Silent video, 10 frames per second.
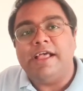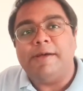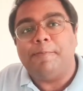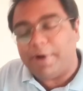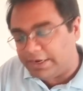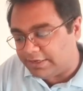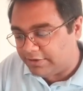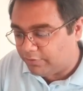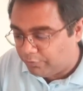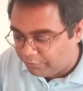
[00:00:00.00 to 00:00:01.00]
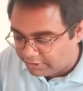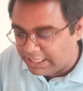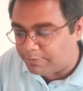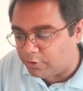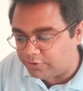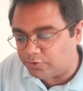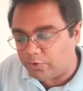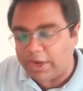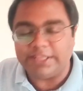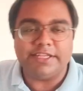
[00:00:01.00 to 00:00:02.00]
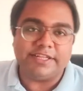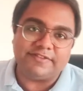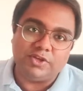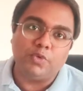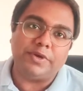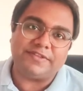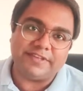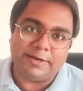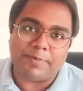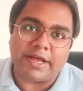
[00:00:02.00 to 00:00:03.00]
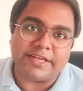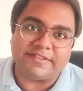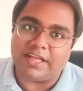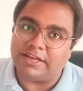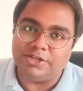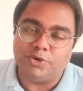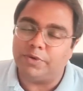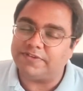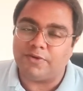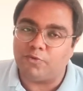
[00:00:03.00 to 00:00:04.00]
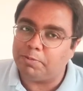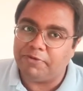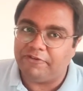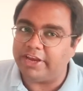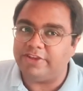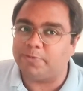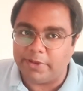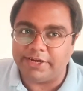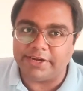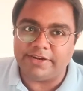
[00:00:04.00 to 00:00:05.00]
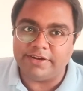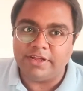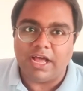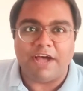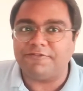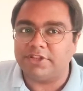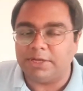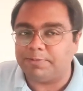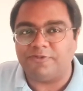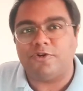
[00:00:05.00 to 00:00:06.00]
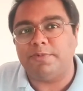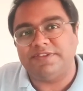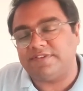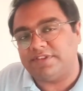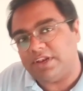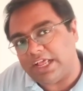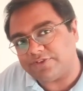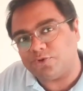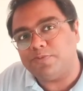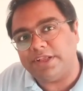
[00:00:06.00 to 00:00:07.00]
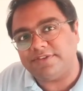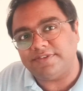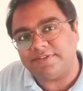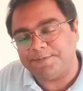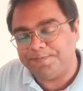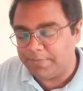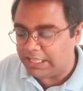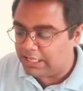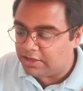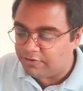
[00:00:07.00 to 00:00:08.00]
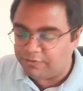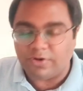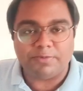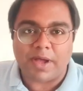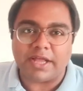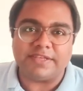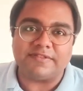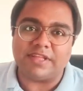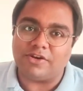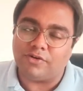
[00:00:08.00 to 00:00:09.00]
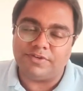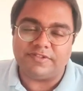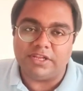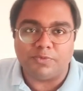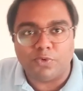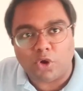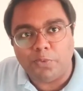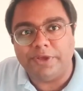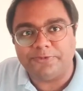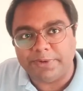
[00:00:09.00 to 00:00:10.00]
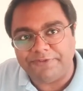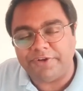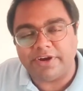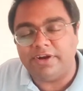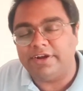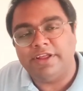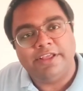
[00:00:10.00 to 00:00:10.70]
But for them also, I think it's USA and Pakistan. USA would be very spirited after their performances in the last 2 matches. For Pakistan, obviously, it would always be difficult.